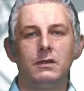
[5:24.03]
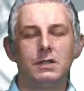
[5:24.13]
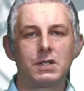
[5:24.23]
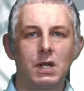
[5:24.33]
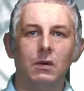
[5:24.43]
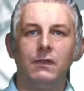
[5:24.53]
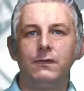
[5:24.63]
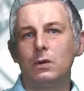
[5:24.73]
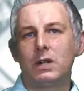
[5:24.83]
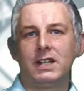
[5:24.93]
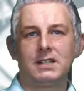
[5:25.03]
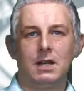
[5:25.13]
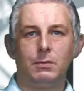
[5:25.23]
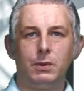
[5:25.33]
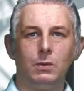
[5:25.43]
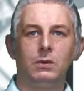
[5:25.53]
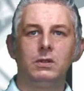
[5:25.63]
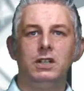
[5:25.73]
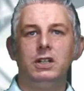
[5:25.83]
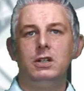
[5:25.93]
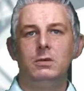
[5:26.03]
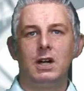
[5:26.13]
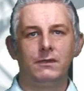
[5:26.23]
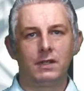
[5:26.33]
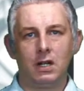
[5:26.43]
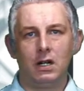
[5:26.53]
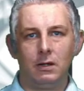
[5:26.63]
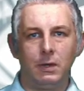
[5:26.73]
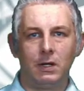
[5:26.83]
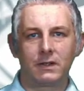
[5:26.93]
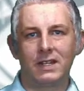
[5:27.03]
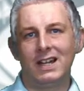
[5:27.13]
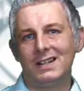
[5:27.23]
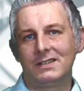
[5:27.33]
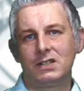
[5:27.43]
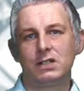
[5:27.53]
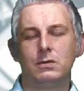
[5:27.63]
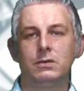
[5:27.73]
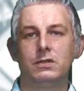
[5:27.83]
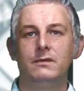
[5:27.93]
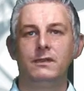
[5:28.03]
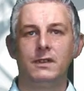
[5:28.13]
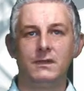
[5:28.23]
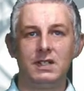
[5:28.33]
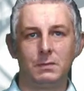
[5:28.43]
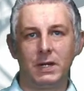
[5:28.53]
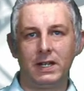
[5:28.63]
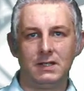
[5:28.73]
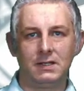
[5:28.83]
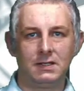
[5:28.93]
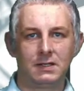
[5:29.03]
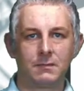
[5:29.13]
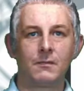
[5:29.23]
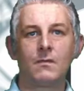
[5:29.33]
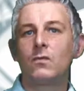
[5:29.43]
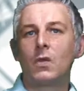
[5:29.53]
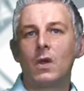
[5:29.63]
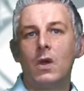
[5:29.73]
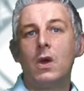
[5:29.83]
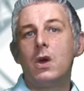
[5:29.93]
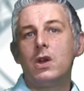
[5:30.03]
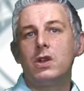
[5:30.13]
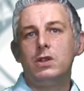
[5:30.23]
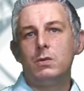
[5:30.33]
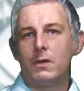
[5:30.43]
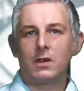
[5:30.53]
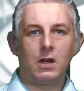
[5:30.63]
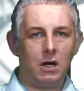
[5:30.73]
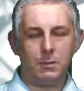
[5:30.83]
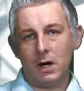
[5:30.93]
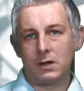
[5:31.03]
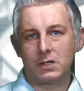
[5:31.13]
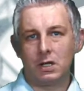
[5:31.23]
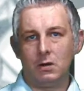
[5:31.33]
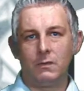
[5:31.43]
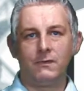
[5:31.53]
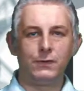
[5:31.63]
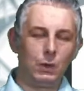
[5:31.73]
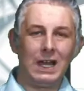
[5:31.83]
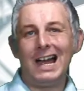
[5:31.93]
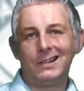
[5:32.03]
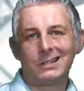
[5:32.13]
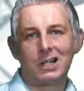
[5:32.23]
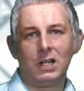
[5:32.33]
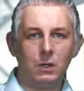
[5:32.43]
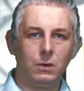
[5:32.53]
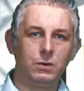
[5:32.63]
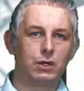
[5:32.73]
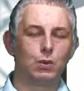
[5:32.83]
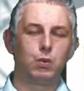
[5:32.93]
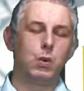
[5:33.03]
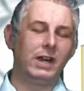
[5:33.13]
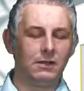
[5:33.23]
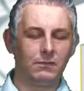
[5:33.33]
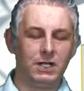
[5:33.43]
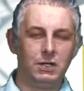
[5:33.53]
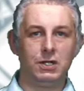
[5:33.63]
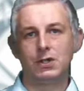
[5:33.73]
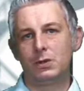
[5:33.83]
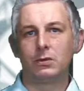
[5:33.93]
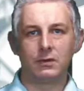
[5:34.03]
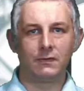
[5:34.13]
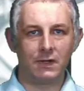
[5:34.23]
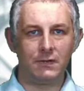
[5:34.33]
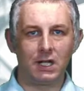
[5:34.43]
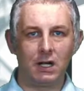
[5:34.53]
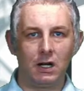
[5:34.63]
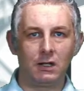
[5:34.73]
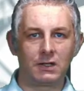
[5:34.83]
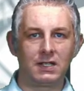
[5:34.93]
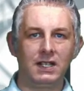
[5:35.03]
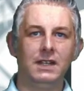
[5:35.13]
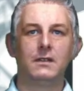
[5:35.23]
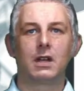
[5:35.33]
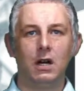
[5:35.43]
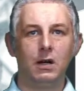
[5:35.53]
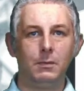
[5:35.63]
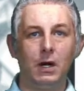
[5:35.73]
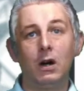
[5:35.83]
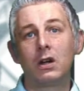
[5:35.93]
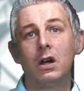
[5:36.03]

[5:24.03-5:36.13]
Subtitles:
So, for example, you have a car park that has 250 spaces. You want the car park to go full and close when it reaches 250 cars in the car park,